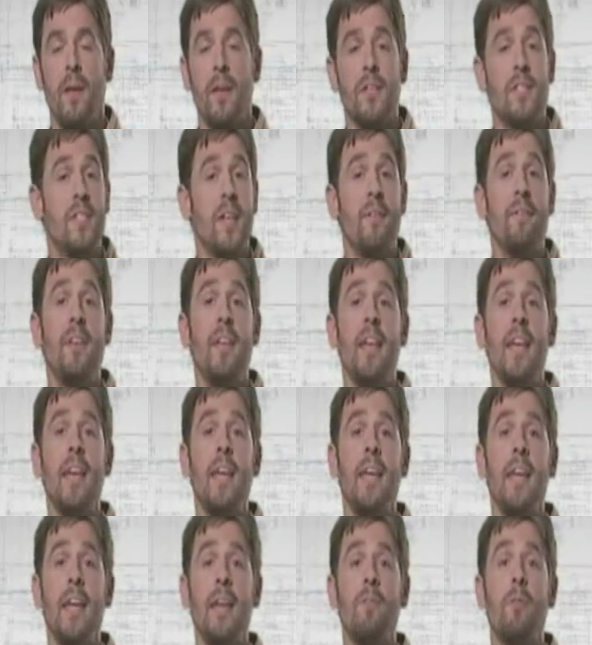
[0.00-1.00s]
70E
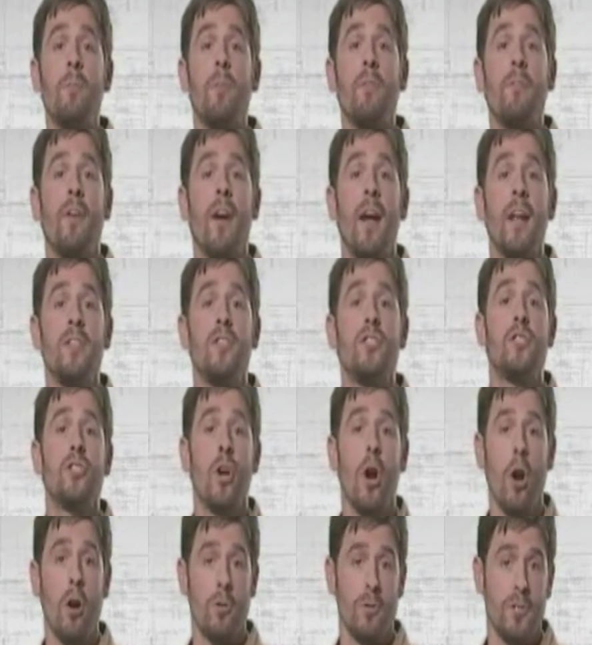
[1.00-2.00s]
even provides
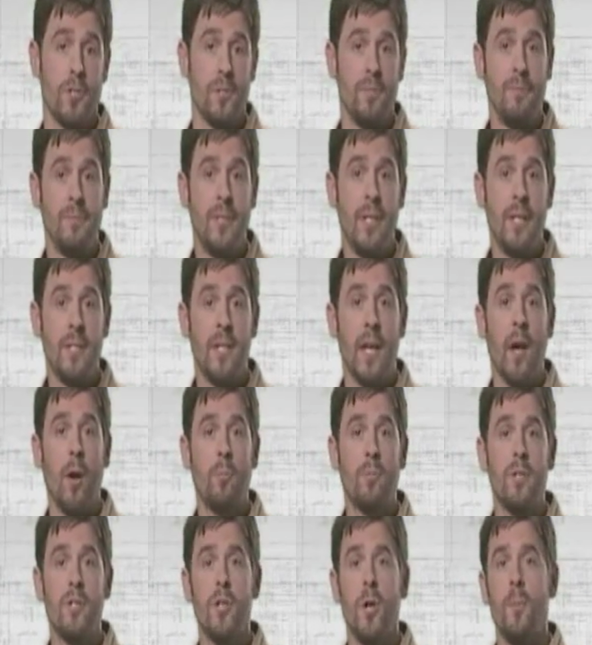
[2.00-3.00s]
charts to
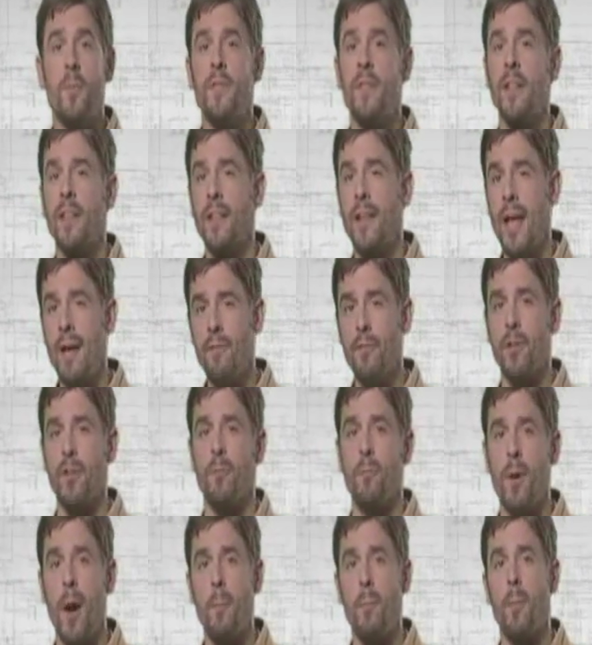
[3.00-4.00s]
help determine the level of
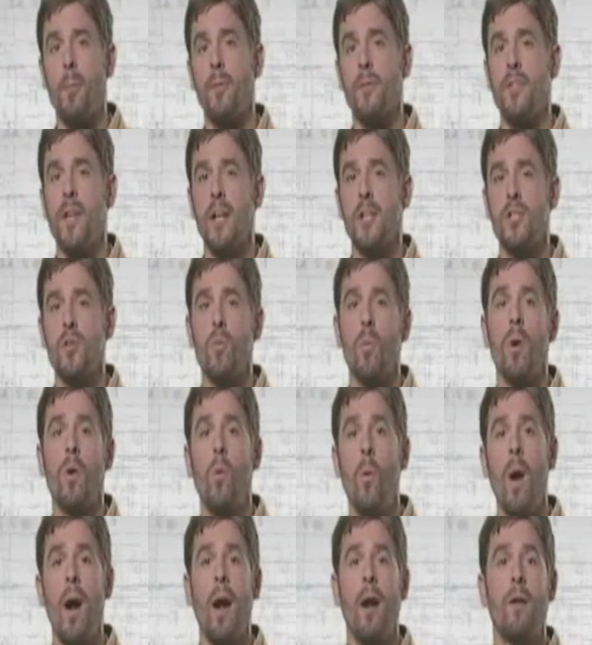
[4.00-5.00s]
proper protection
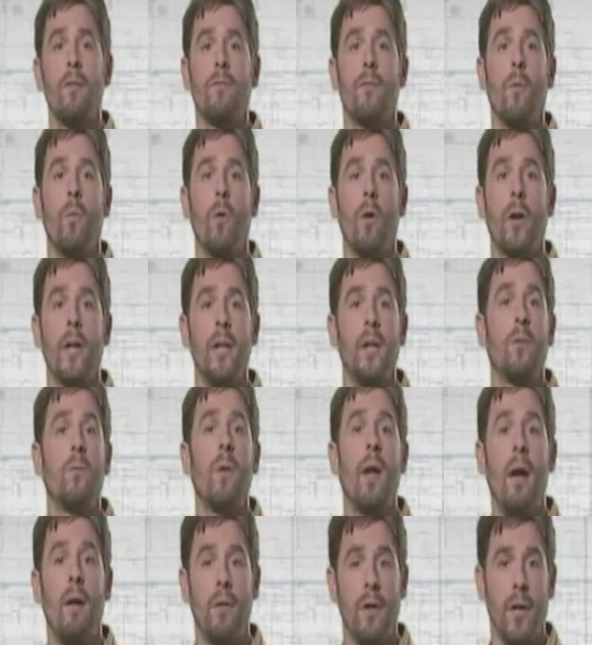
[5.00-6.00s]
required for working
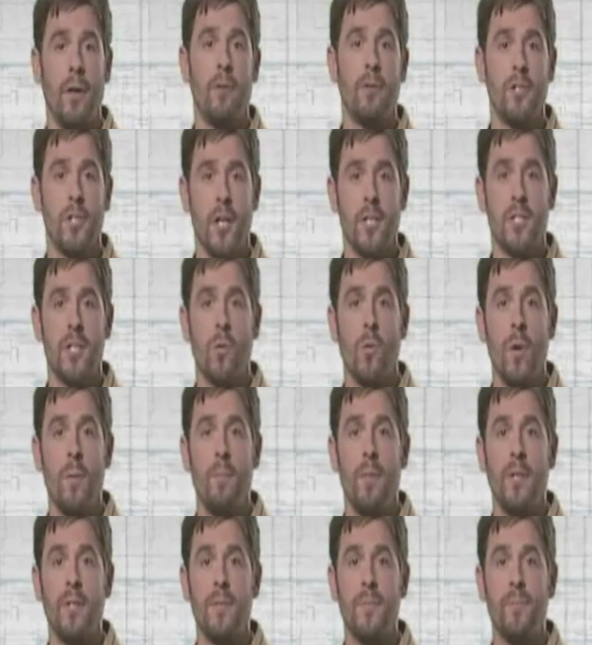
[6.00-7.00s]
around energized
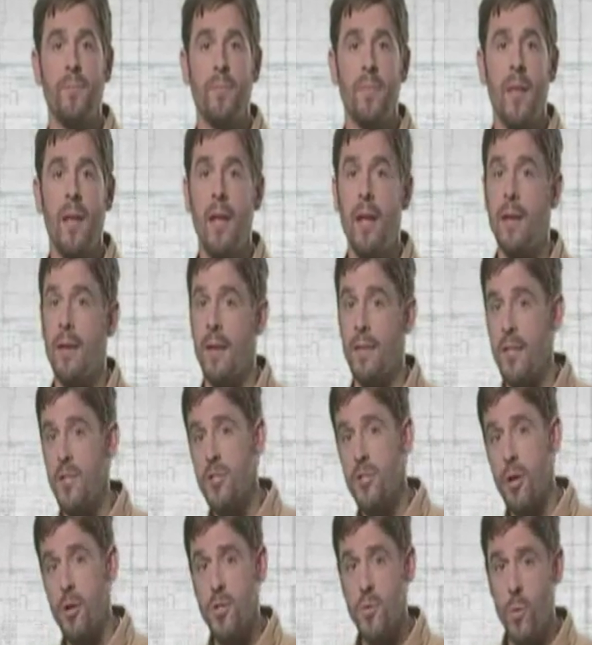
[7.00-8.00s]
equipment. Now, these
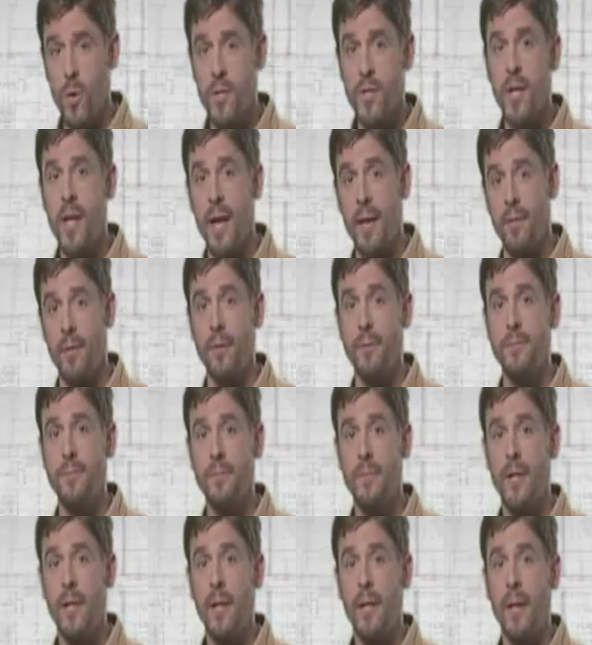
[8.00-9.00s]
charts work together,
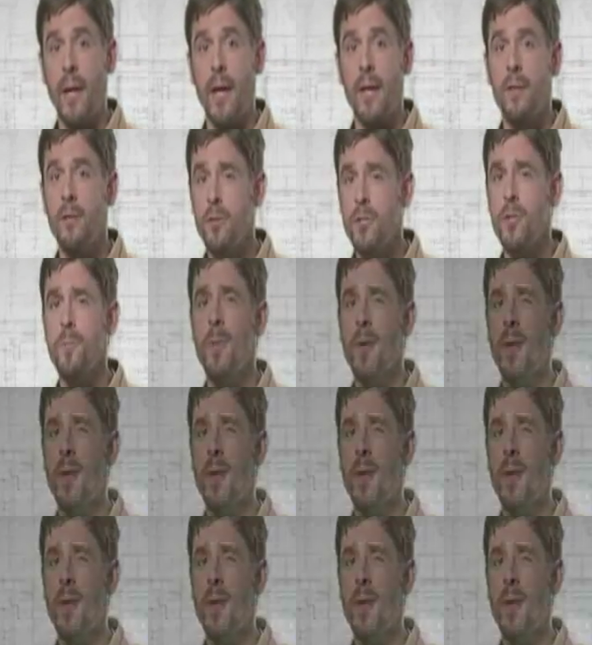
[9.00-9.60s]
and you should